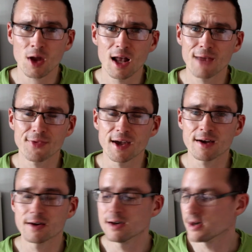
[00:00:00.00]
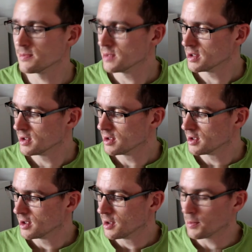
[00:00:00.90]
I love that.
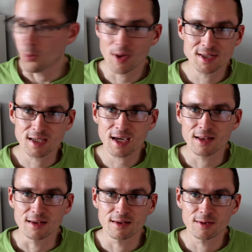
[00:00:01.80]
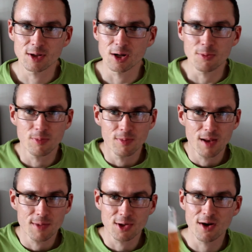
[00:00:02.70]
But once again, you know,
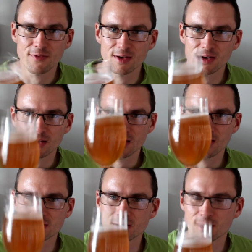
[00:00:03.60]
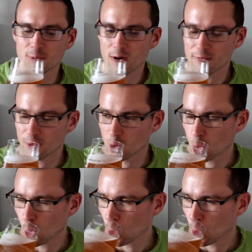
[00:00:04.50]
let me dive in and I'll tell you what I think.